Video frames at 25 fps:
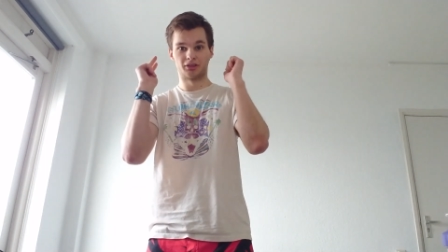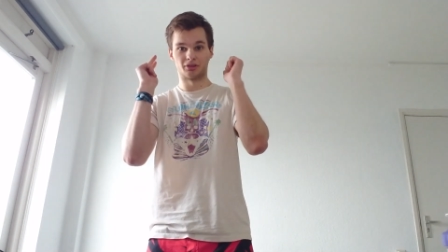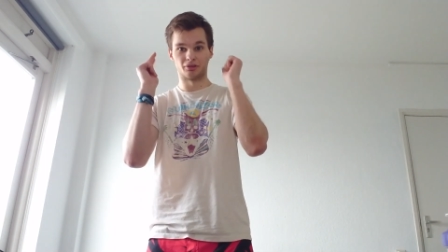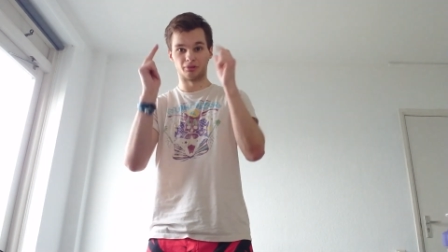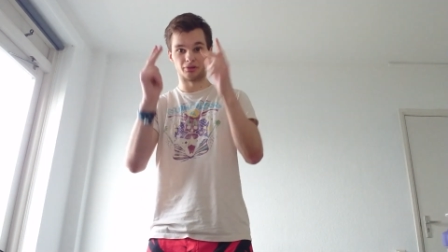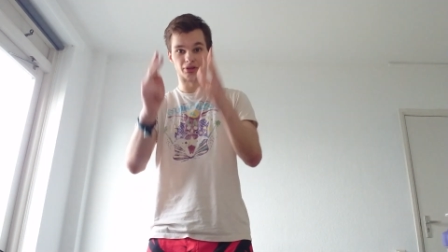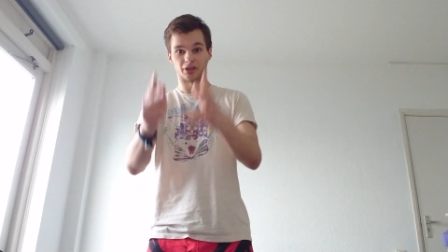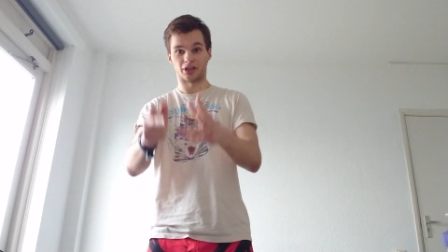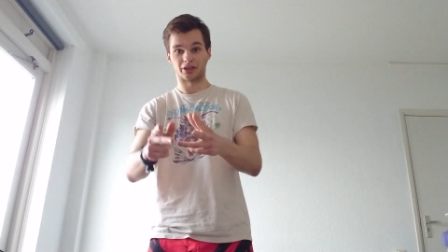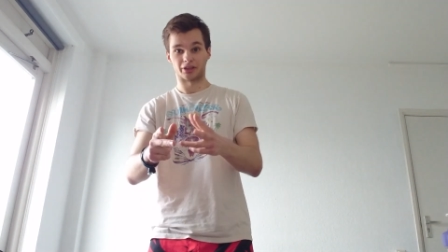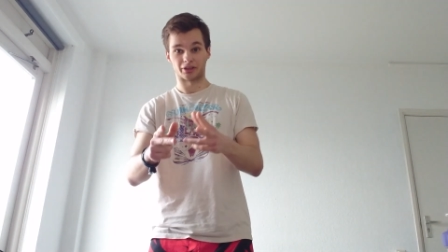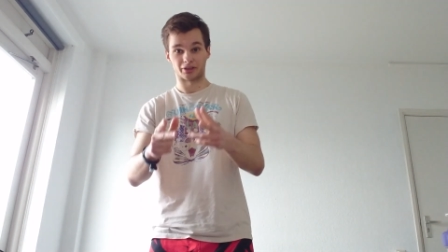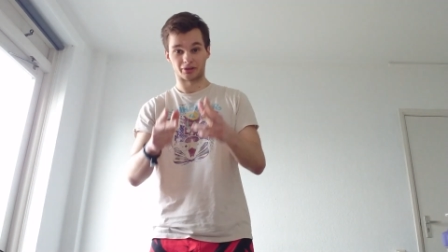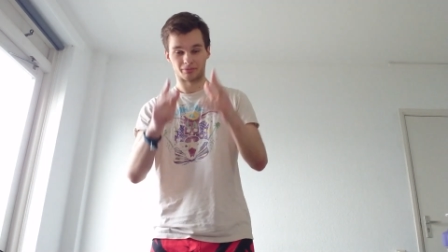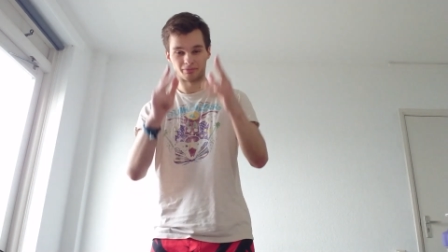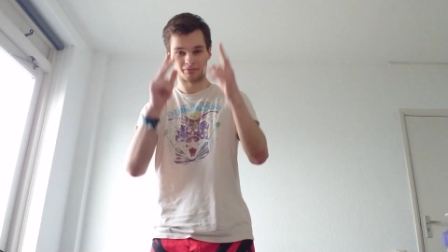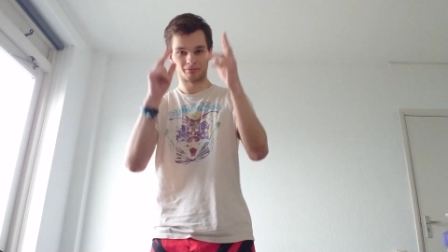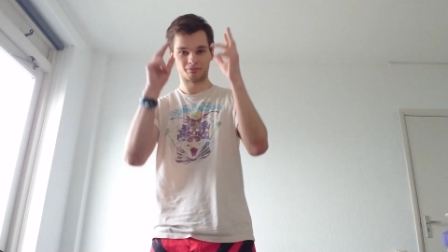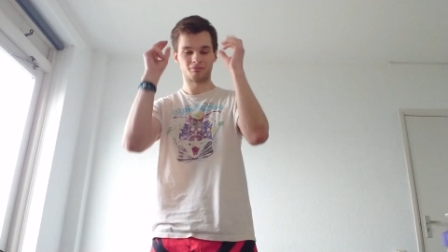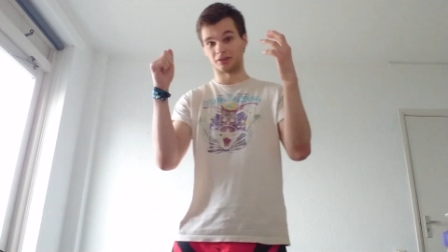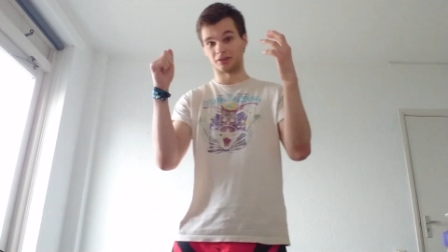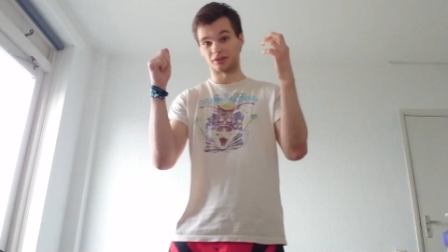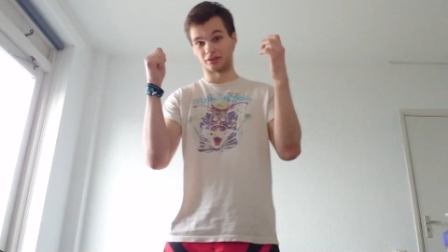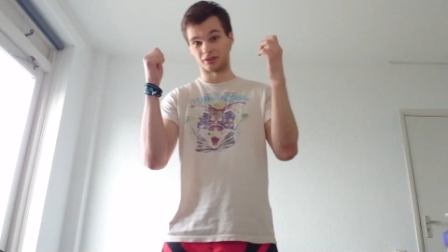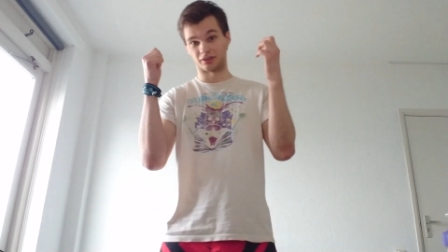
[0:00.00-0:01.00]
Good luck.
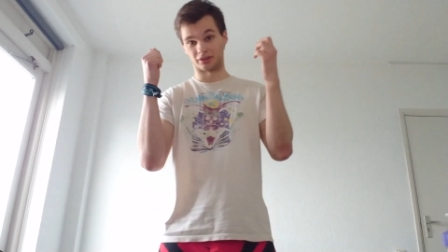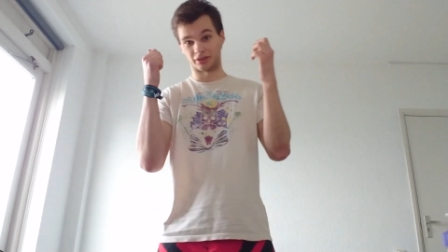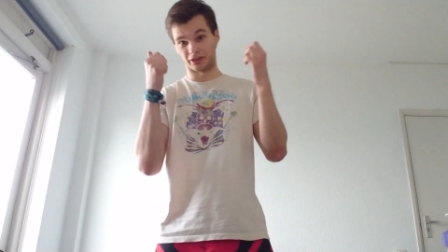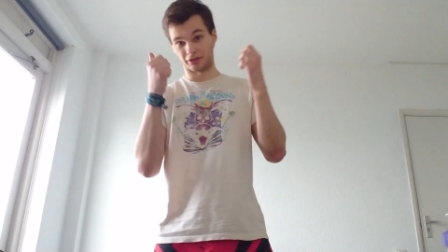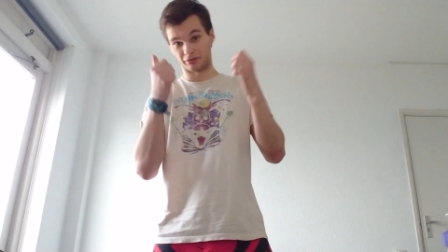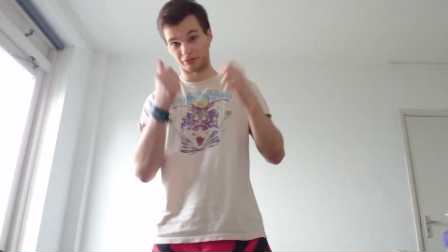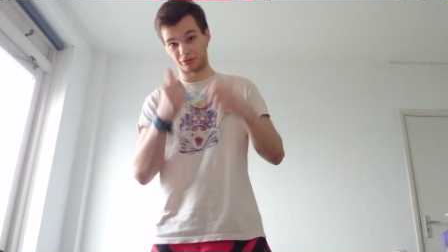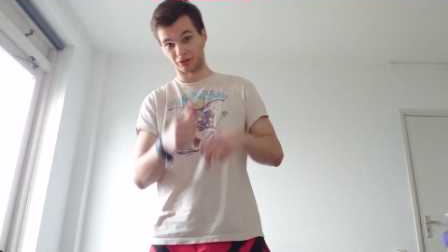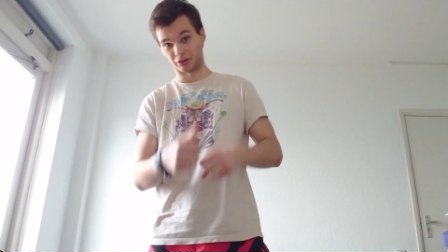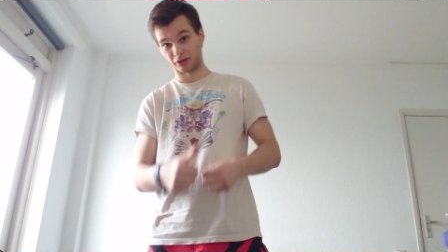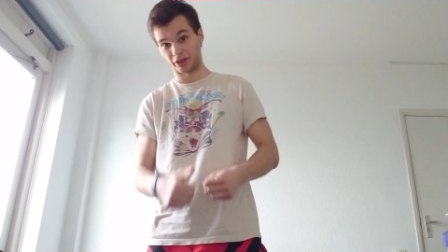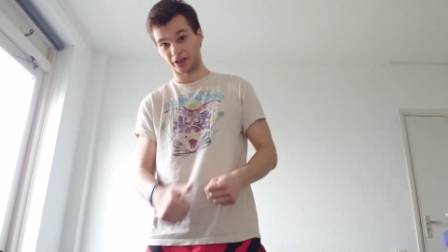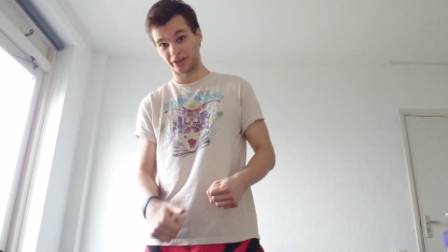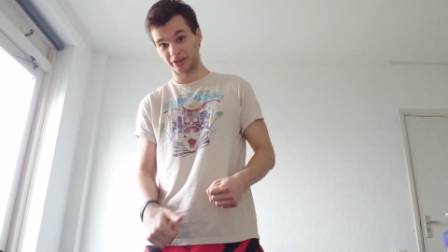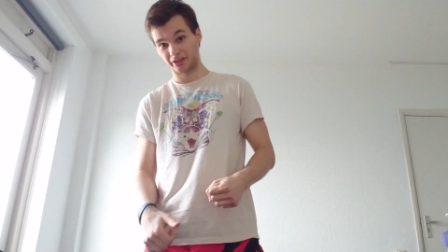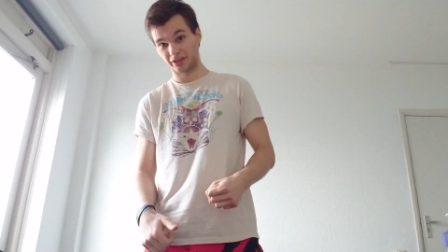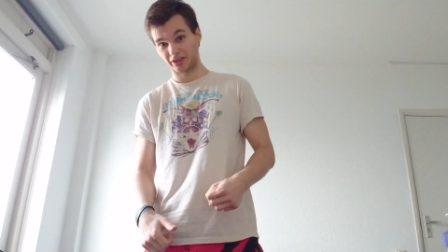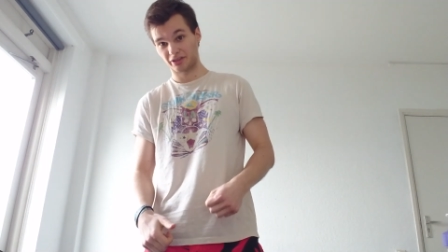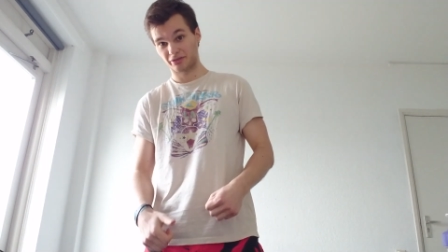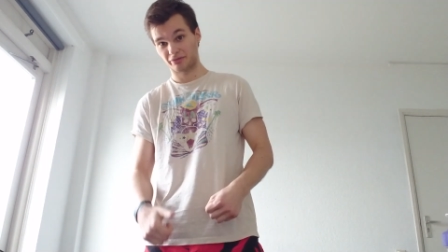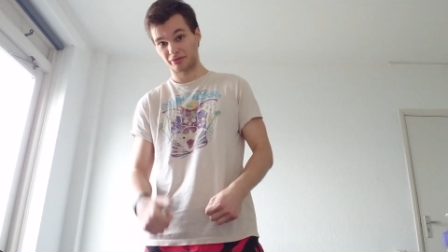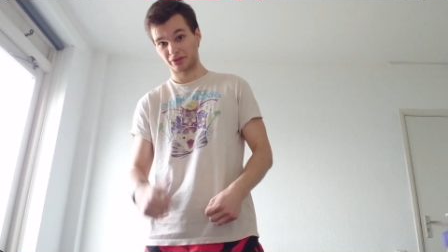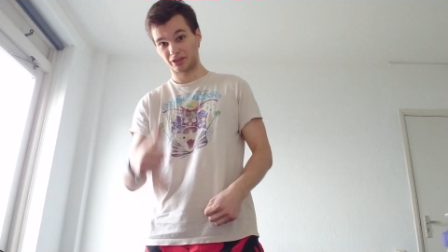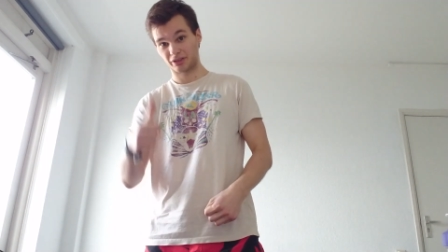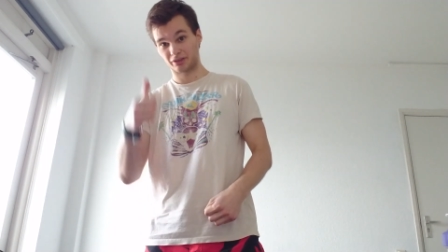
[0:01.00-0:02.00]
If you like
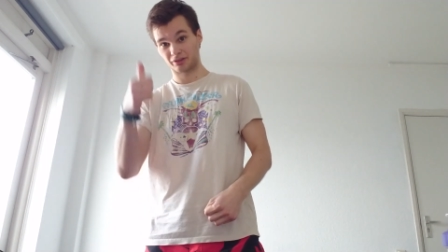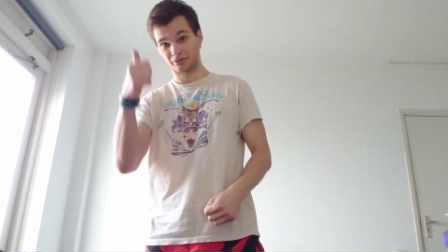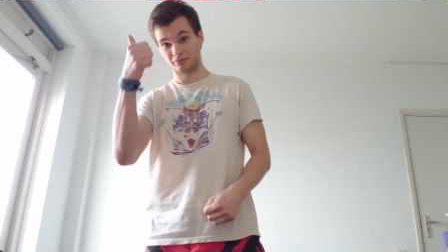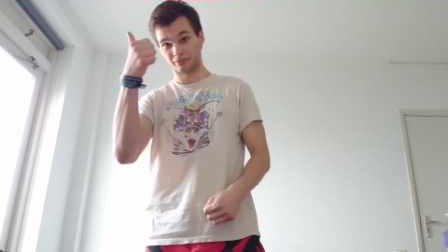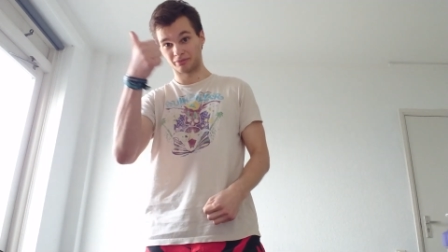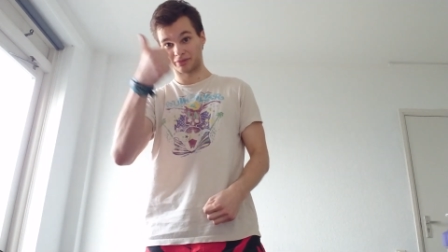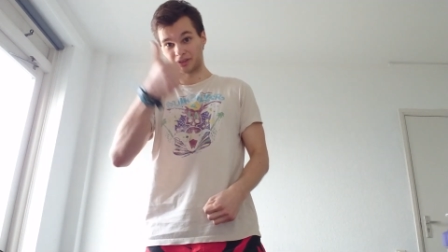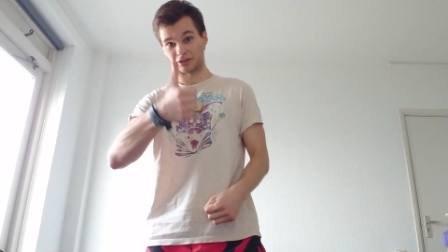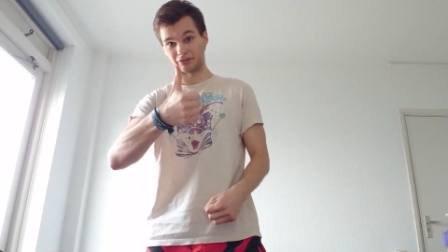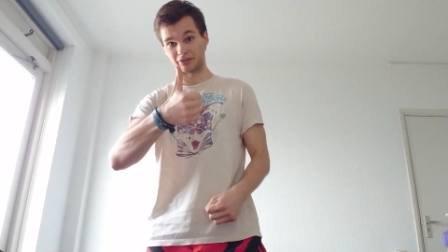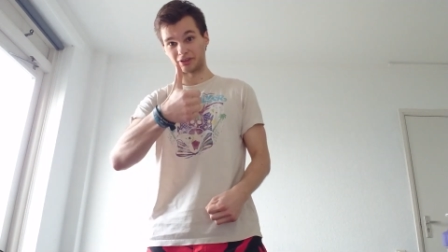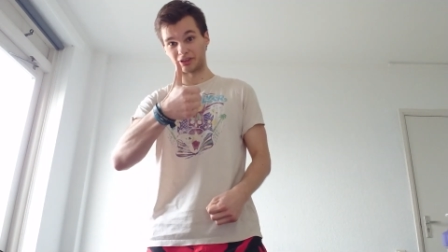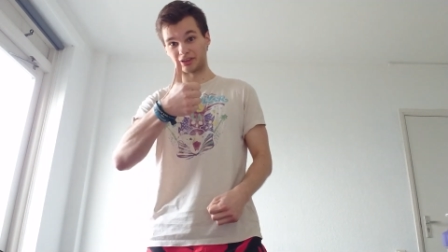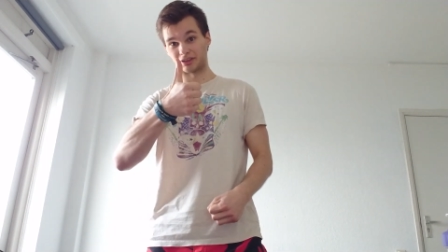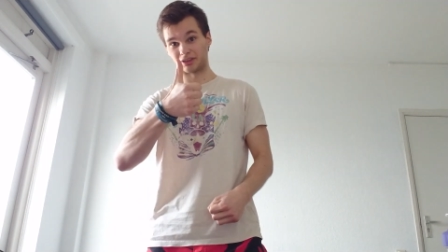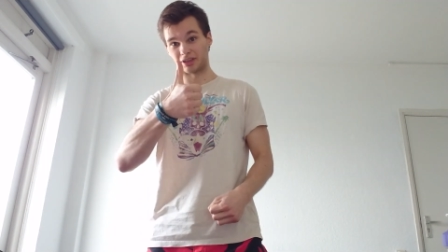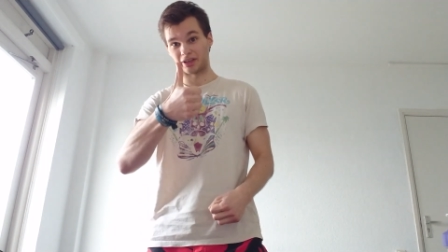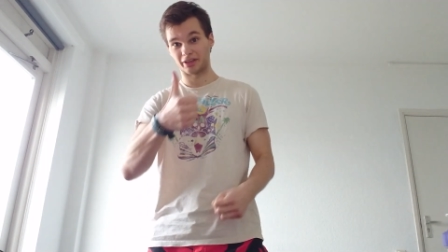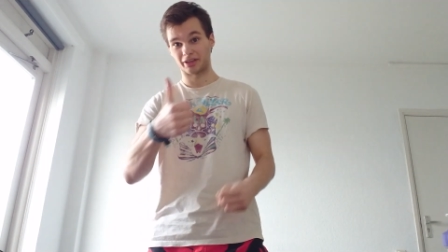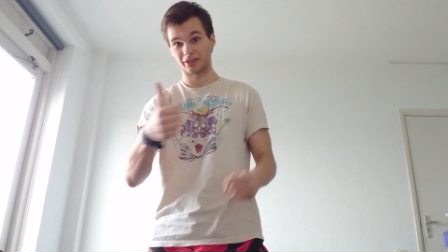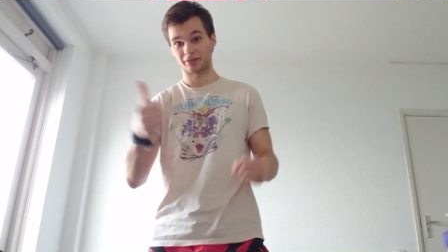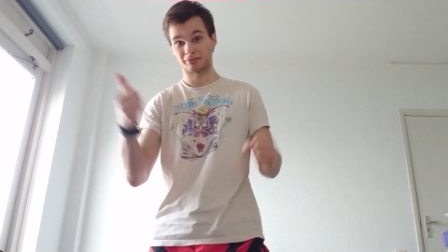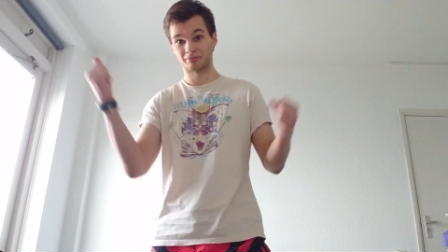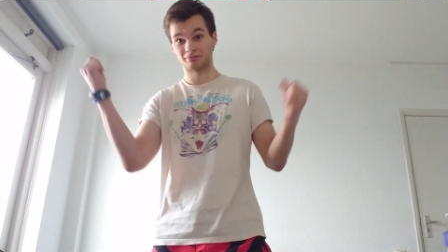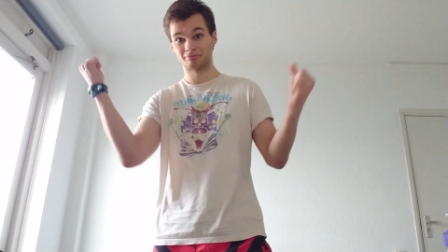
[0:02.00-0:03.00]
this video, give it a
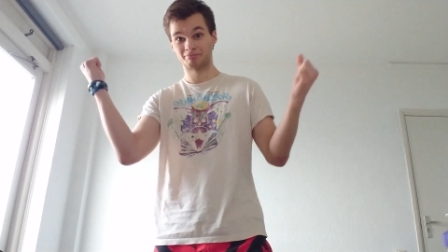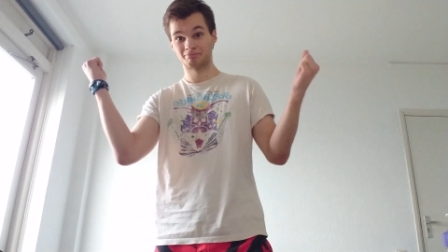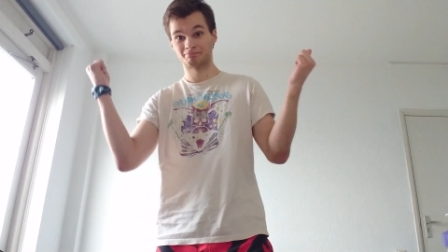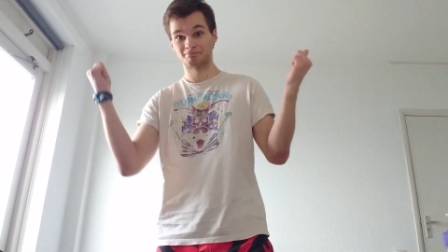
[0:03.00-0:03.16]
like.